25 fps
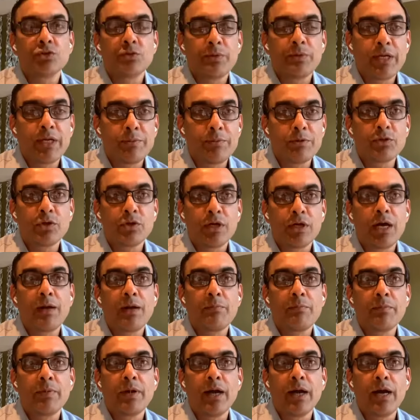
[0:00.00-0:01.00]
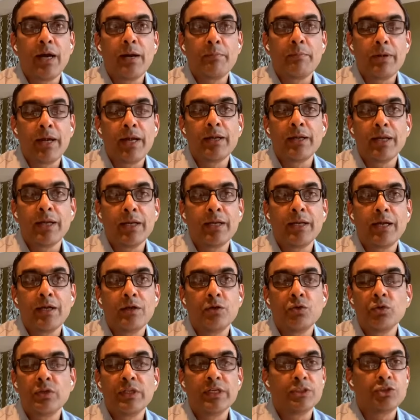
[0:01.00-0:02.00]
to be able to come and
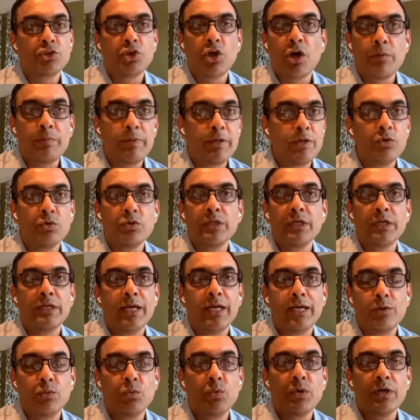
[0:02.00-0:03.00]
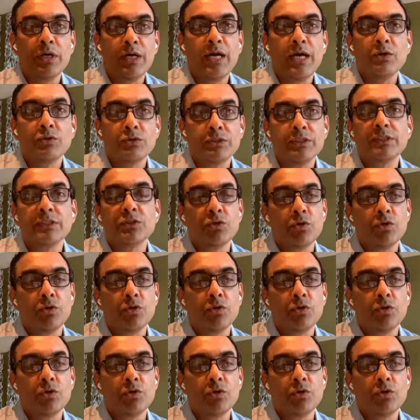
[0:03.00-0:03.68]
do their job and do their debt workouts and so